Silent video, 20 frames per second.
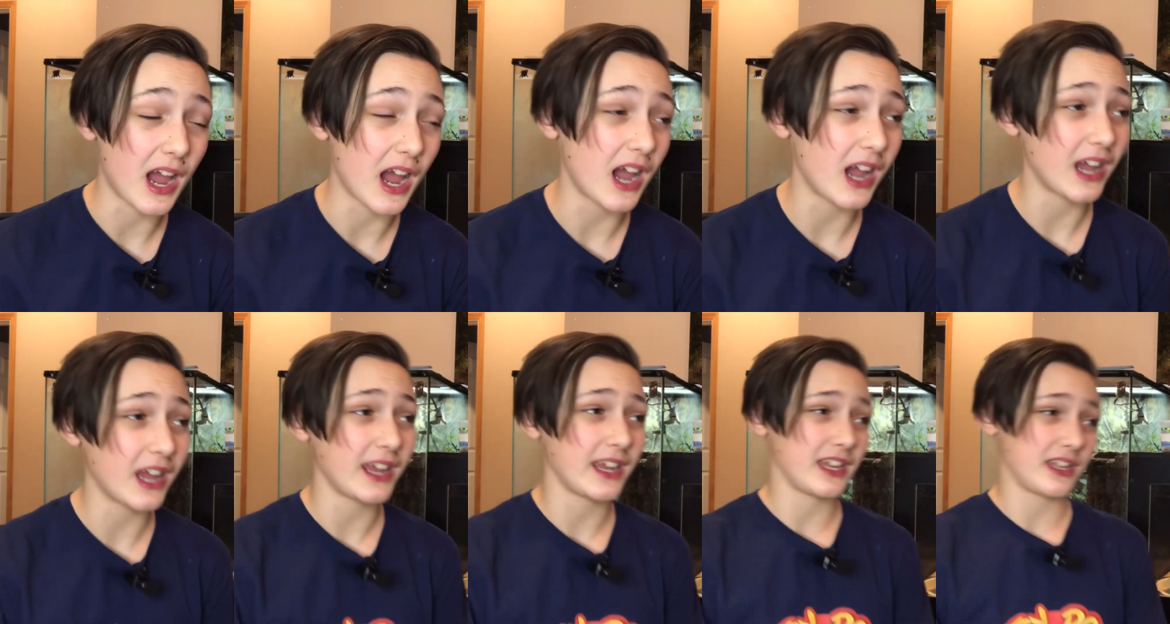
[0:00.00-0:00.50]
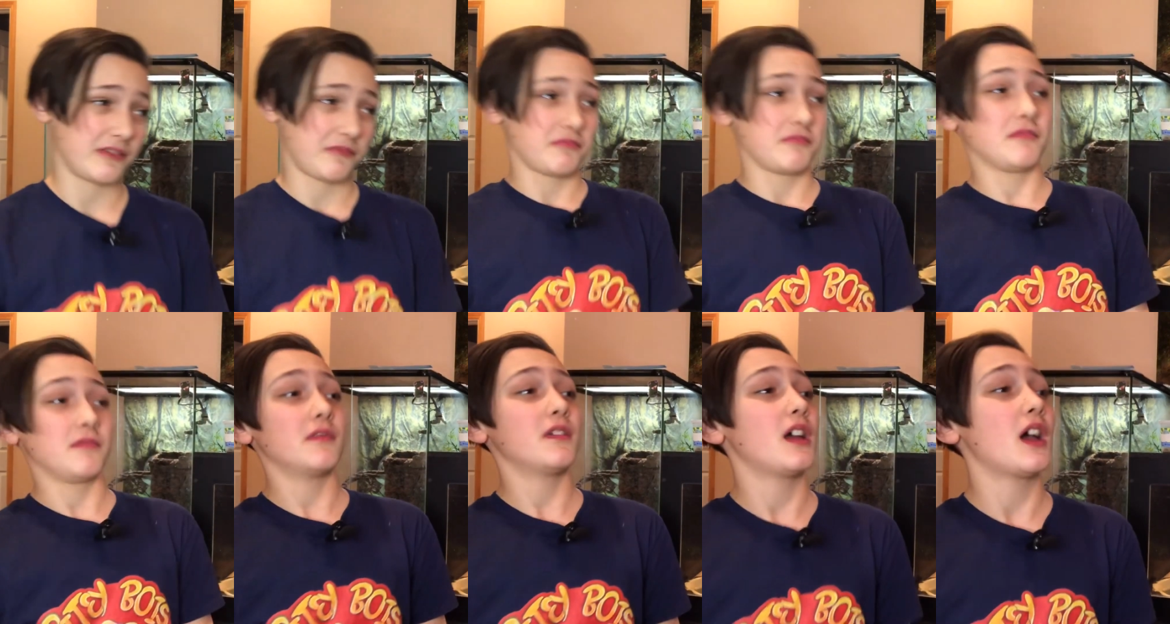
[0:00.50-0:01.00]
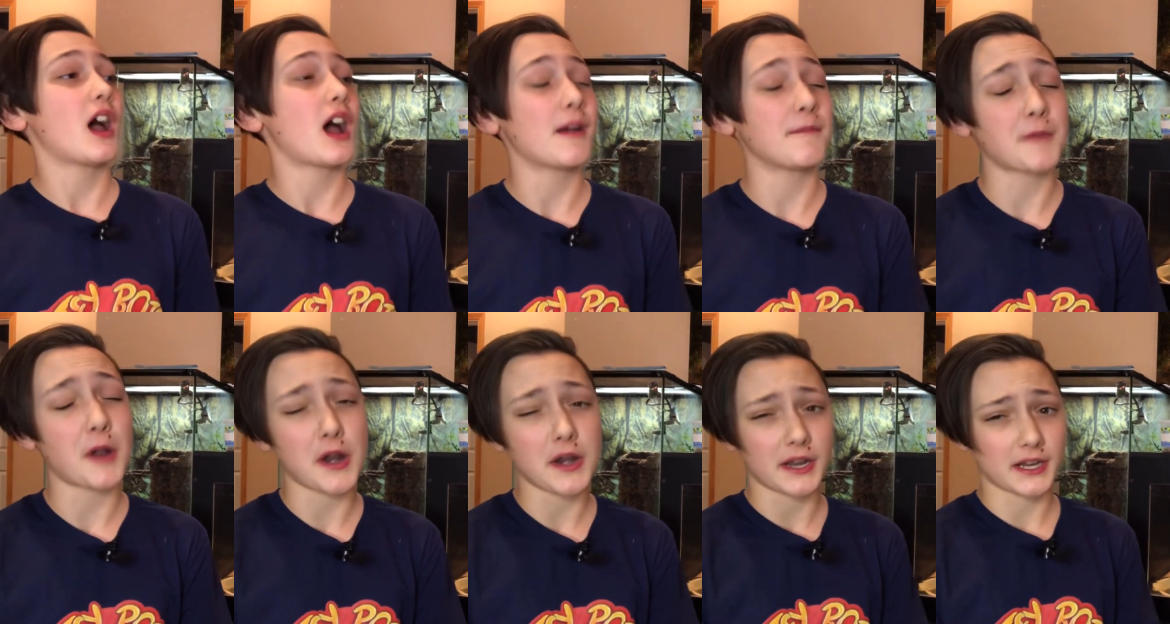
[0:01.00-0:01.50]
I
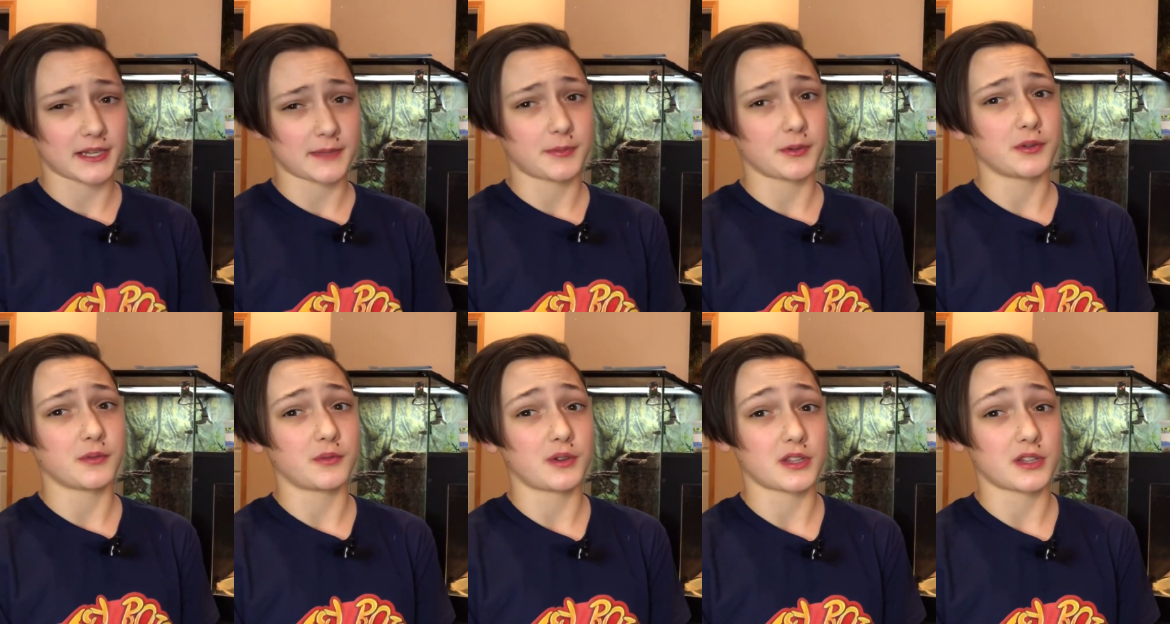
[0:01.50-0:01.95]
I'm not an expert